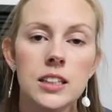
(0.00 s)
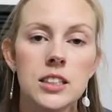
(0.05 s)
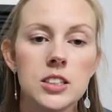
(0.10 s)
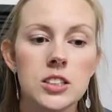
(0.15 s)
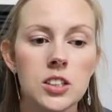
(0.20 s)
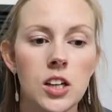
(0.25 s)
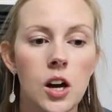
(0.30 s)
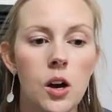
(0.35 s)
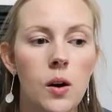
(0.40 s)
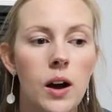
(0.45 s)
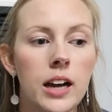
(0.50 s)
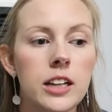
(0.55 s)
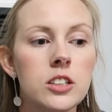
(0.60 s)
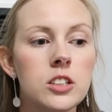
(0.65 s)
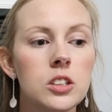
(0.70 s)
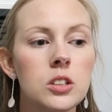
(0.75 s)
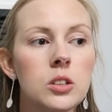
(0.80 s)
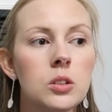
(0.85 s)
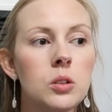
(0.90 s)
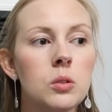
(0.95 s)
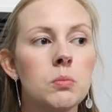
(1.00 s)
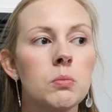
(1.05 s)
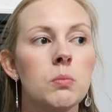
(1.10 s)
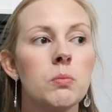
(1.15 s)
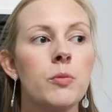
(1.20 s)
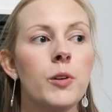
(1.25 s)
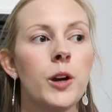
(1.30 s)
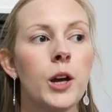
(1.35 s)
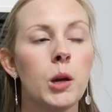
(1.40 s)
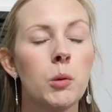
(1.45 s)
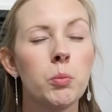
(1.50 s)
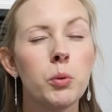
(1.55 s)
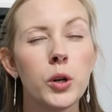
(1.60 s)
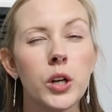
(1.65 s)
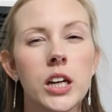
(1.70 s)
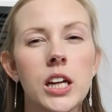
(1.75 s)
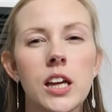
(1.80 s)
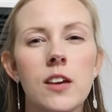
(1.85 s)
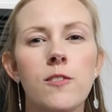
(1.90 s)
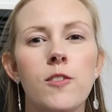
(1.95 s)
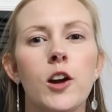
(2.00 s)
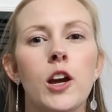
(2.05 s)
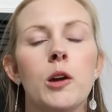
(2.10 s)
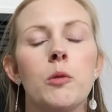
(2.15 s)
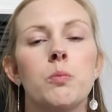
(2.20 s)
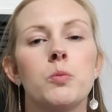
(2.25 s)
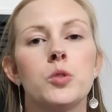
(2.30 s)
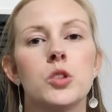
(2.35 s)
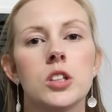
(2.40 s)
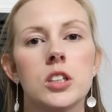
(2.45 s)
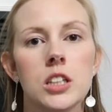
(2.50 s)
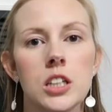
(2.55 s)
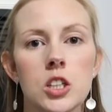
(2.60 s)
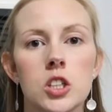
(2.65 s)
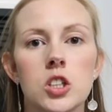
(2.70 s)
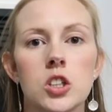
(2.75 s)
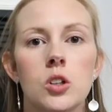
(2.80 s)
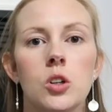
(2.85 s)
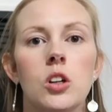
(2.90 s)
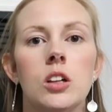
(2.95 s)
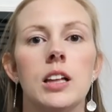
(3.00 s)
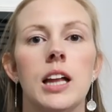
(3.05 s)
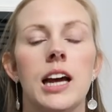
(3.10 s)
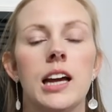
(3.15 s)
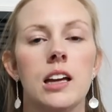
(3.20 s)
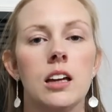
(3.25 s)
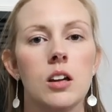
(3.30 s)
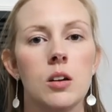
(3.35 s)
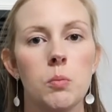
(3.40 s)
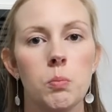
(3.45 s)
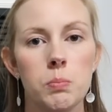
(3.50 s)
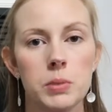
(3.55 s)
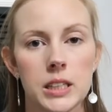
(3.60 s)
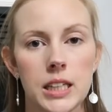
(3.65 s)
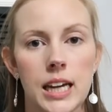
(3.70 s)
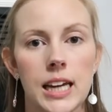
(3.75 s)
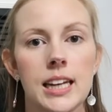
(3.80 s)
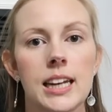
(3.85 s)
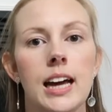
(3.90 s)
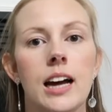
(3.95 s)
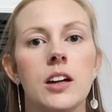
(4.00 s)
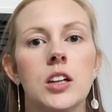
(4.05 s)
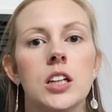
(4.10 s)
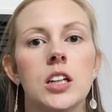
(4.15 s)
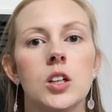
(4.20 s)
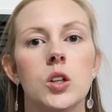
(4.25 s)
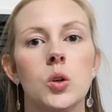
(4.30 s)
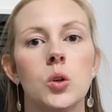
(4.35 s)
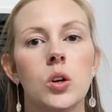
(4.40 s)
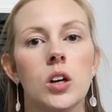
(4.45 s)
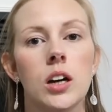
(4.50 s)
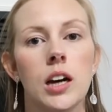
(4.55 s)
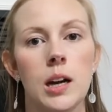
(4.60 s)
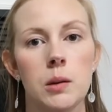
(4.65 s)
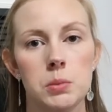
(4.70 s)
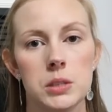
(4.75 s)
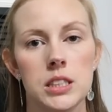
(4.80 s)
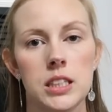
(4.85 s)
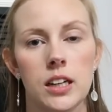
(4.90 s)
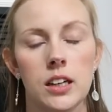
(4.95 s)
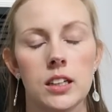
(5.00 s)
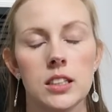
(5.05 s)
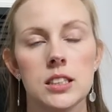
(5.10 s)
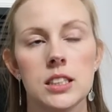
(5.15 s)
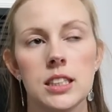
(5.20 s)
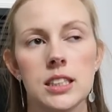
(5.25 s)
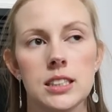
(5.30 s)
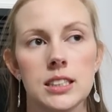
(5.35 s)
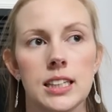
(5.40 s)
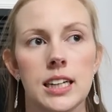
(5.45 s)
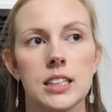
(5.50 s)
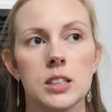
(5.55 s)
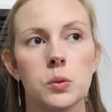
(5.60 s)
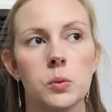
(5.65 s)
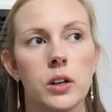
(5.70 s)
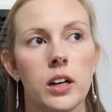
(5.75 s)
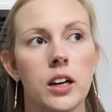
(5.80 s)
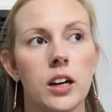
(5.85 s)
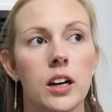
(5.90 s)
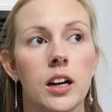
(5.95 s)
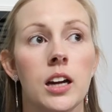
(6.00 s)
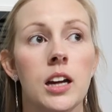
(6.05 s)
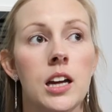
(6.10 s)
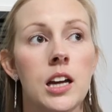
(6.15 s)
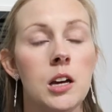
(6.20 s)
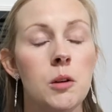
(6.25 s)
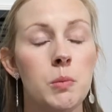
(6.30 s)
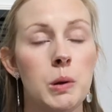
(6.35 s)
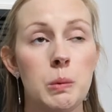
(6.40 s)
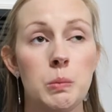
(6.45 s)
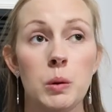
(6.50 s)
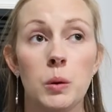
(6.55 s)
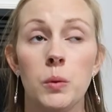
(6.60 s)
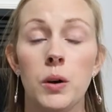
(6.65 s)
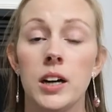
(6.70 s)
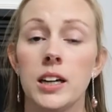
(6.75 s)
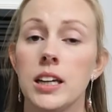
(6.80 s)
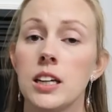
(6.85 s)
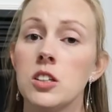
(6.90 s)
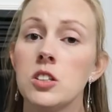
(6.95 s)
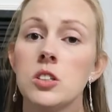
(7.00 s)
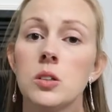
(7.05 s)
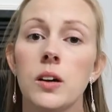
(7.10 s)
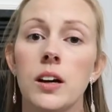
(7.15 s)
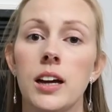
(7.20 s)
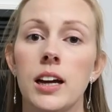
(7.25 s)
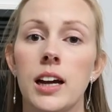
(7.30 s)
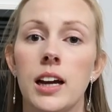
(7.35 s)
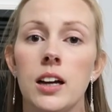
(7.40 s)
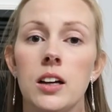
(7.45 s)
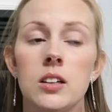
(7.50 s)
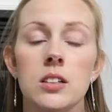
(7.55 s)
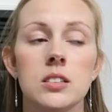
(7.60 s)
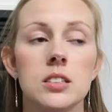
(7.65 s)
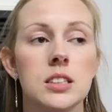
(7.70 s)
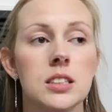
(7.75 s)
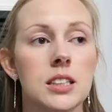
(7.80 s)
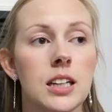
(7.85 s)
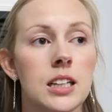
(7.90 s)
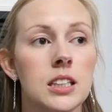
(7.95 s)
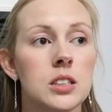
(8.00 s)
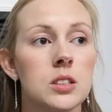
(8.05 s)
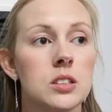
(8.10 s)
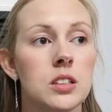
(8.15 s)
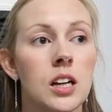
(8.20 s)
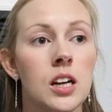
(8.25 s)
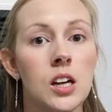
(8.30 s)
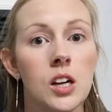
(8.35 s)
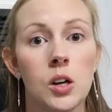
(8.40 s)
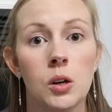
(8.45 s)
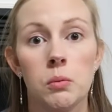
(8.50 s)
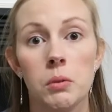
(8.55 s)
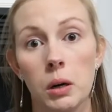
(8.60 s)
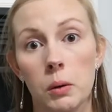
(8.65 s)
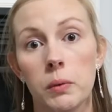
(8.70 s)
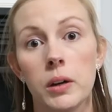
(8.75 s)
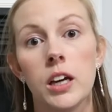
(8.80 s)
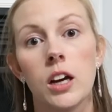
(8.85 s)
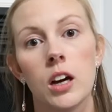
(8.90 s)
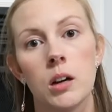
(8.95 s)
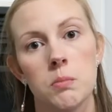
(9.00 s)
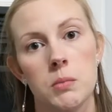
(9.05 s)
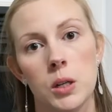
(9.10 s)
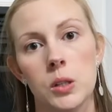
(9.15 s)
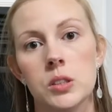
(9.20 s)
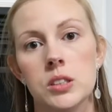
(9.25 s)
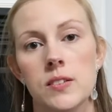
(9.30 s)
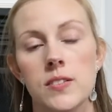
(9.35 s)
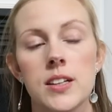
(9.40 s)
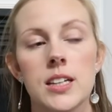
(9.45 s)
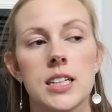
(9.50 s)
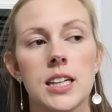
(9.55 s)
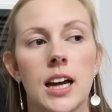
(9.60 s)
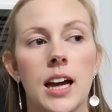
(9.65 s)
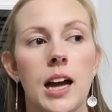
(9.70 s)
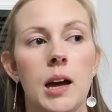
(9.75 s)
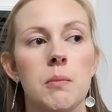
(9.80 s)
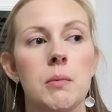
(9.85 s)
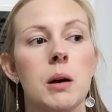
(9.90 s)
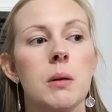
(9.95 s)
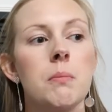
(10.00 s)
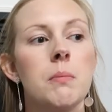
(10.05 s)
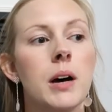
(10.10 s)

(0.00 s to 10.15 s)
So I do very pretty, very traditional, like planned out decor upstairs, because that's where people walk into our house. That's where we are most of the time.